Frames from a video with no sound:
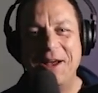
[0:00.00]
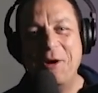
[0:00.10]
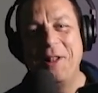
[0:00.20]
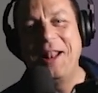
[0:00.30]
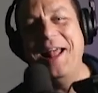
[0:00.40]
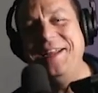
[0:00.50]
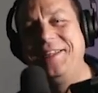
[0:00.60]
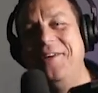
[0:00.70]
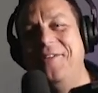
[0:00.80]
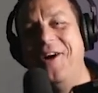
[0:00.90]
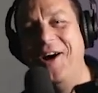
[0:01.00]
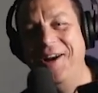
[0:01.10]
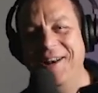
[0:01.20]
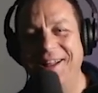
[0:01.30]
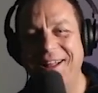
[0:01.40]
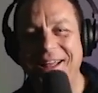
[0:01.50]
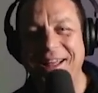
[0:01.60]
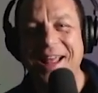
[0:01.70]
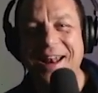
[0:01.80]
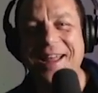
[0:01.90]
later on
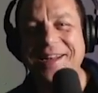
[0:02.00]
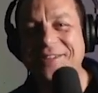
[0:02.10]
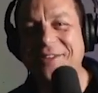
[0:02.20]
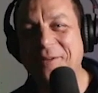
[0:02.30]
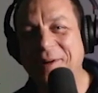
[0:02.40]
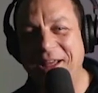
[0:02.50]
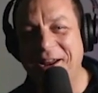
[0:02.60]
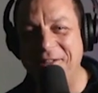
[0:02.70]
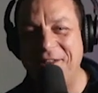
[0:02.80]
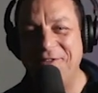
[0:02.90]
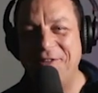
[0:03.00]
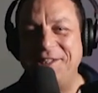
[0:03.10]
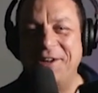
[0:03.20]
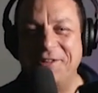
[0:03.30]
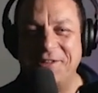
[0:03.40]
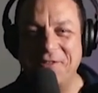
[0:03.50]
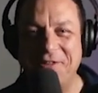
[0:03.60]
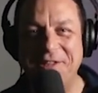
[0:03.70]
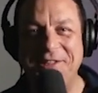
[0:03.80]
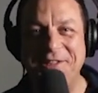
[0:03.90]
when I heard the originals of
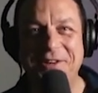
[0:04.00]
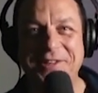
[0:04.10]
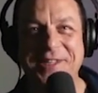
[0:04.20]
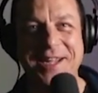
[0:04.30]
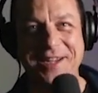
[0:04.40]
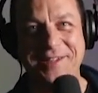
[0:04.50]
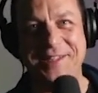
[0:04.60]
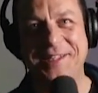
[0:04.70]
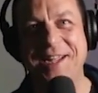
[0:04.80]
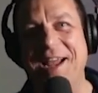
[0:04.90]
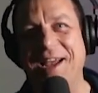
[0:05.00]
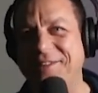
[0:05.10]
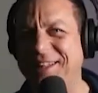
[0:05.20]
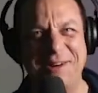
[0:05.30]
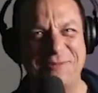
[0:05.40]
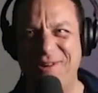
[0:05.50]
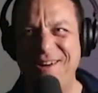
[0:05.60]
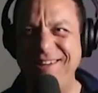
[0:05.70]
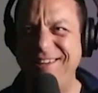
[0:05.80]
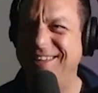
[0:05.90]
all the songs that he used to sing, I was like,
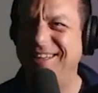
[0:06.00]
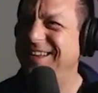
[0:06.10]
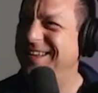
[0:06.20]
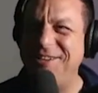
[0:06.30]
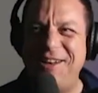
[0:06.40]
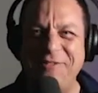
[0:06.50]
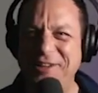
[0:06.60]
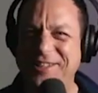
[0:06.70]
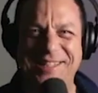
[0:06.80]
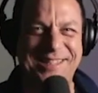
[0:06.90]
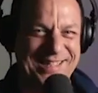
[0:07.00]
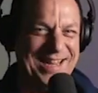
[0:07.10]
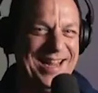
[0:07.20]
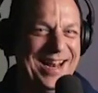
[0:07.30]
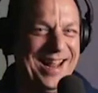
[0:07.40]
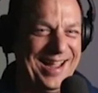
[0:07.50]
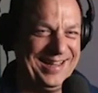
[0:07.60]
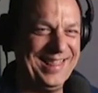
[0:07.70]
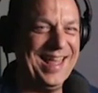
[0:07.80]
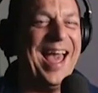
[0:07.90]
what? You never used to sing it like
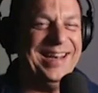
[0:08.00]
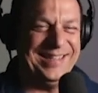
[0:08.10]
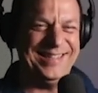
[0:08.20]
that.